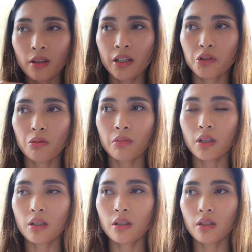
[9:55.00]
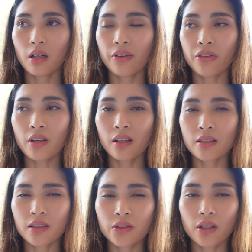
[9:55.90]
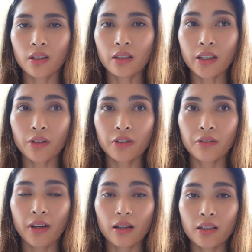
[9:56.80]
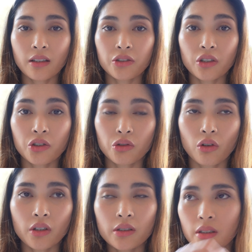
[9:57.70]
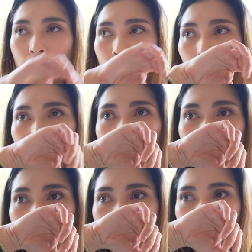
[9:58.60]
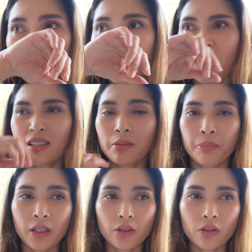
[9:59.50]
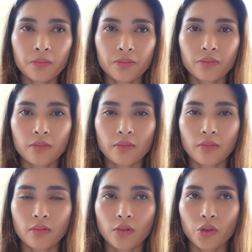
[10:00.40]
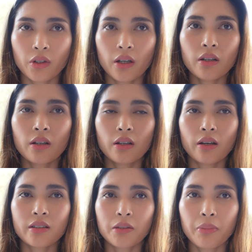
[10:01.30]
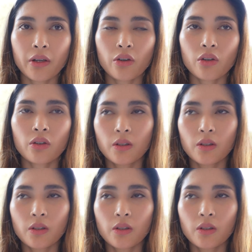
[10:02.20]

like to me, I think it's still the Lily of the Valley that's the strongest in this one. It's bitter, okay? It's bitter